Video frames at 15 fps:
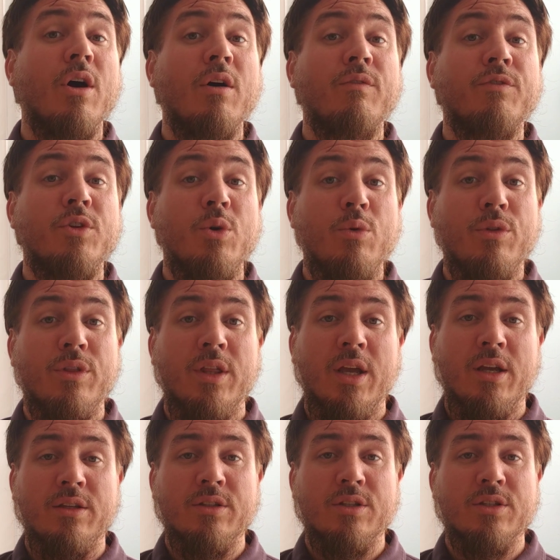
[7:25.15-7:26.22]
of two
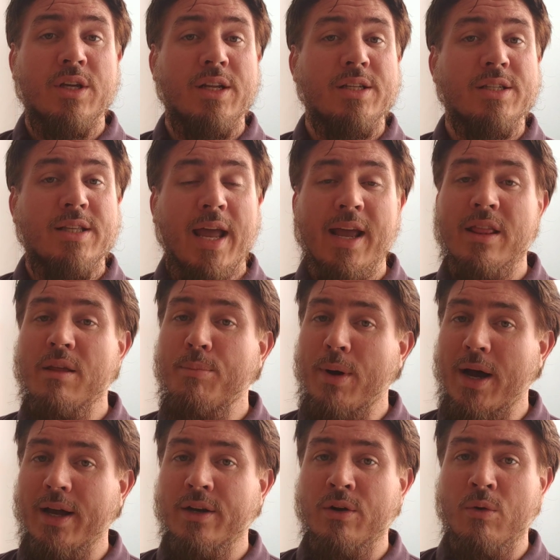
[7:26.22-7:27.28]
things. It's going to stay in the
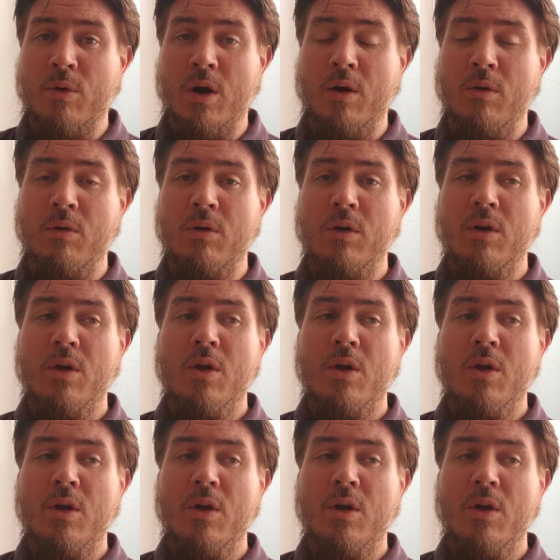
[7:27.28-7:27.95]
pot and grow,